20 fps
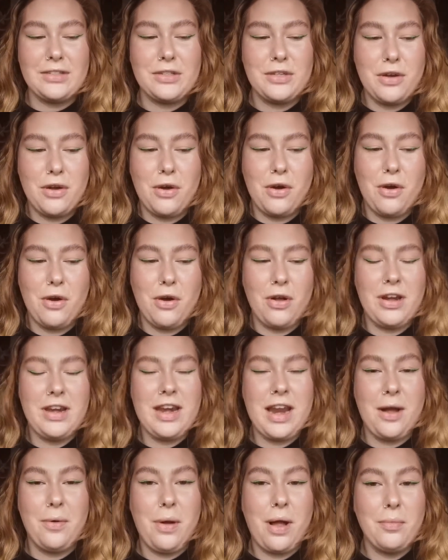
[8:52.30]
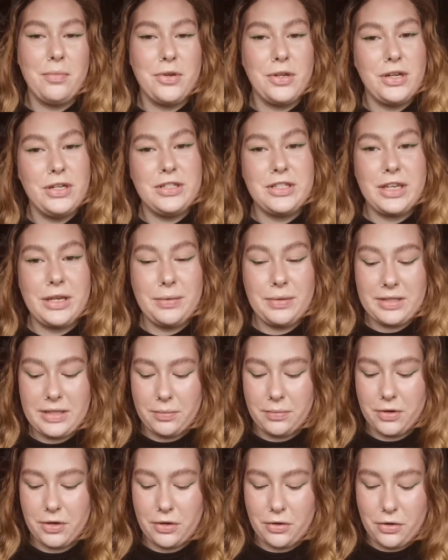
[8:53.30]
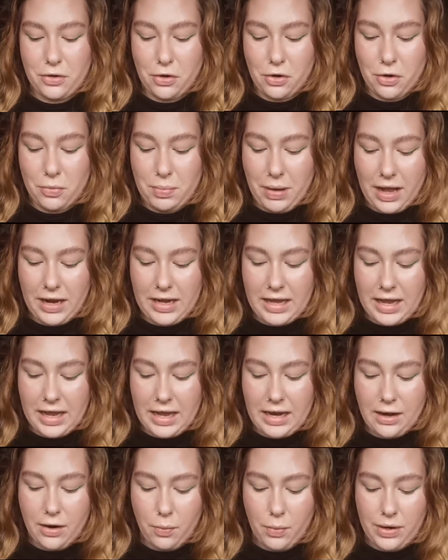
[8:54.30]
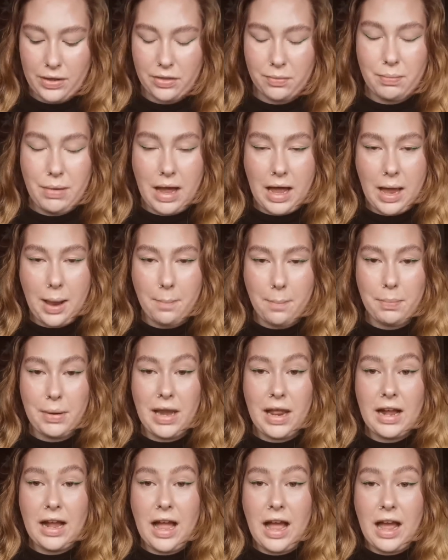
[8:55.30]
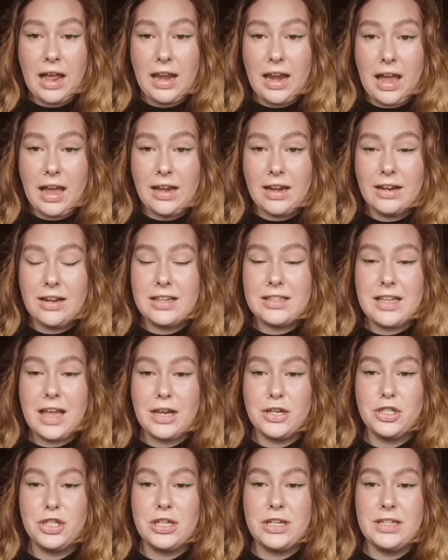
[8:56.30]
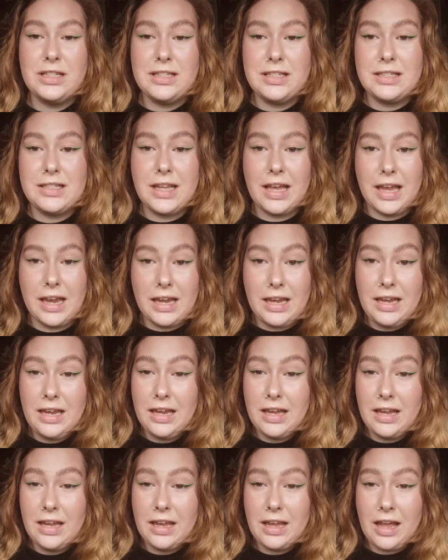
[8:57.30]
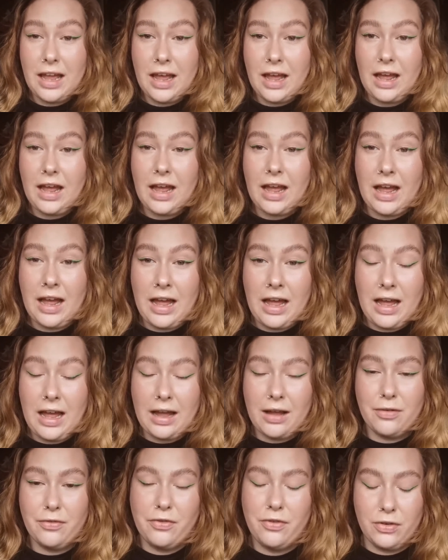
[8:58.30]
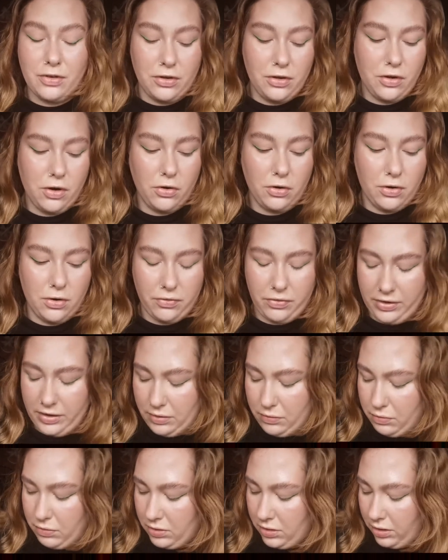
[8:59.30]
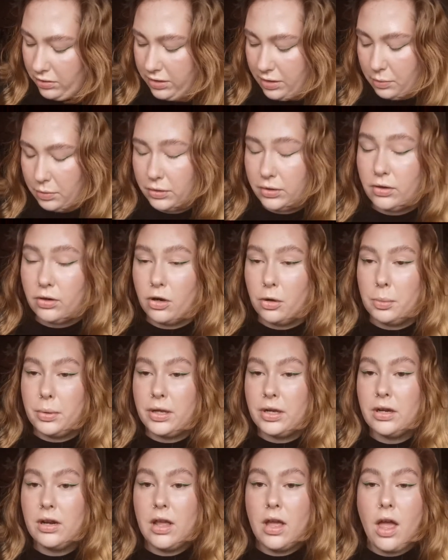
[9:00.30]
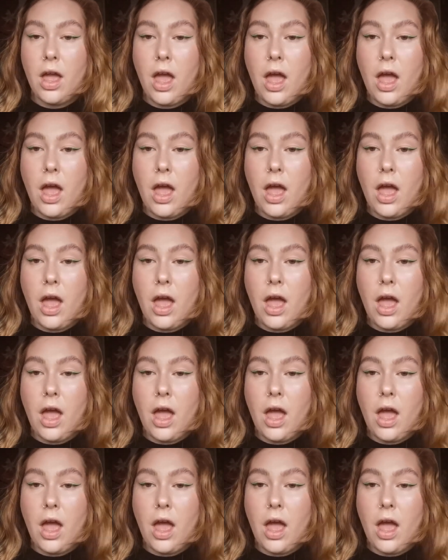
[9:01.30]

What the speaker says: So now what I'm gonna do is I'm gonna go back in with my black eyeliner, because as you can see, I have gone over it. Oh God, that wouldn't open.